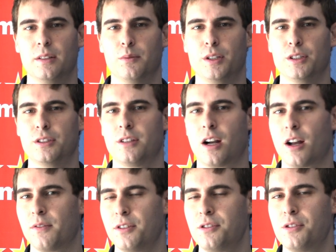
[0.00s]
When you start
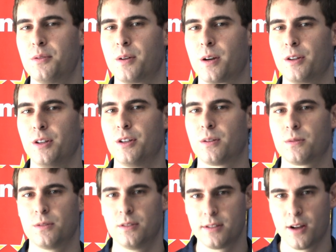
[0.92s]
off the tour, you
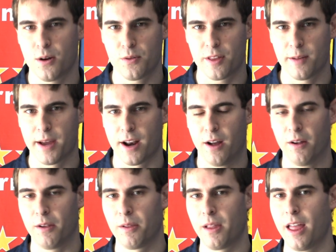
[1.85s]
don't know them at
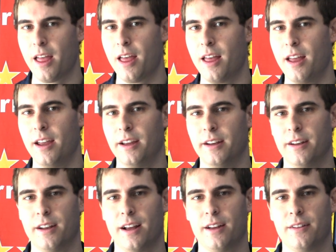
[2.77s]
all. And
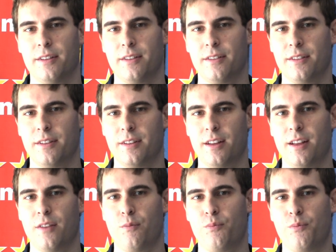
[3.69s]

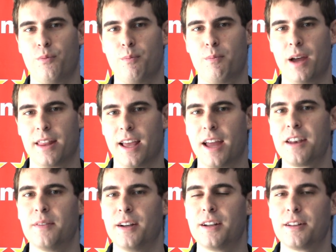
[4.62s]
by the end
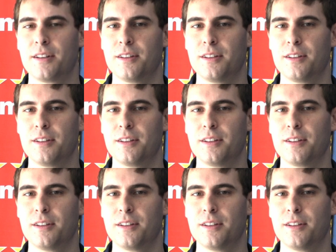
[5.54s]
of it,